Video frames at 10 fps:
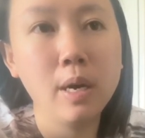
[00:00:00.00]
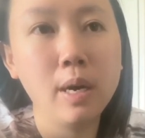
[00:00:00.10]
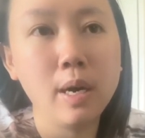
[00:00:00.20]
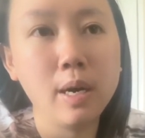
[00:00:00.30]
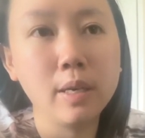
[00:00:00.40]

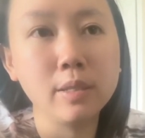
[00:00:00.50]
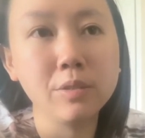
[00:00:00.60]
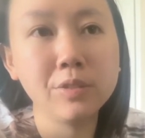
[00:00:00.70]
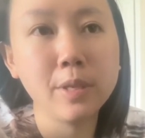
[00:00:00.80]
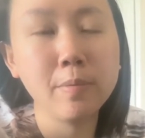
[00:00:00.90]
and
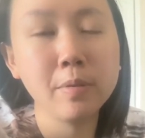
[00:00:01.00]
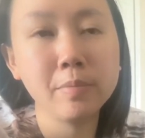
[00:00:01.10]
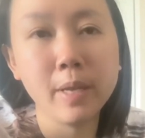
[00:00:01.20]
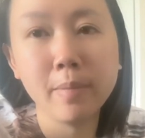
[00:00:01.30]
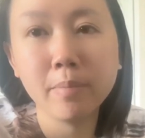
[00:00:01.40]
some of
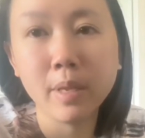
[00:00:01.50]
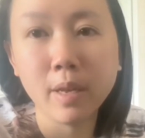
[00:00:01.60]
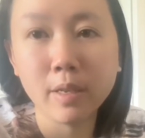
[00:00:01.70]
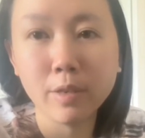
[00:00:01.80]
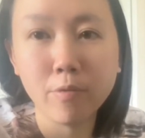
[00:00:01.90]
them they are
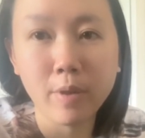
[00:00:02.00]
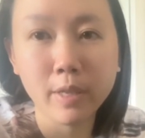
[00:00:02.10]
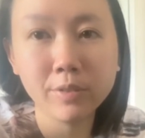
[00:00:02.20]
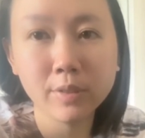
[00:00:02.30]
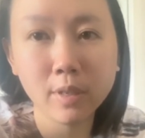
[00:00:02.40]

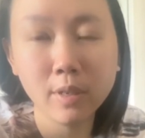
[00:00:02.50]
investor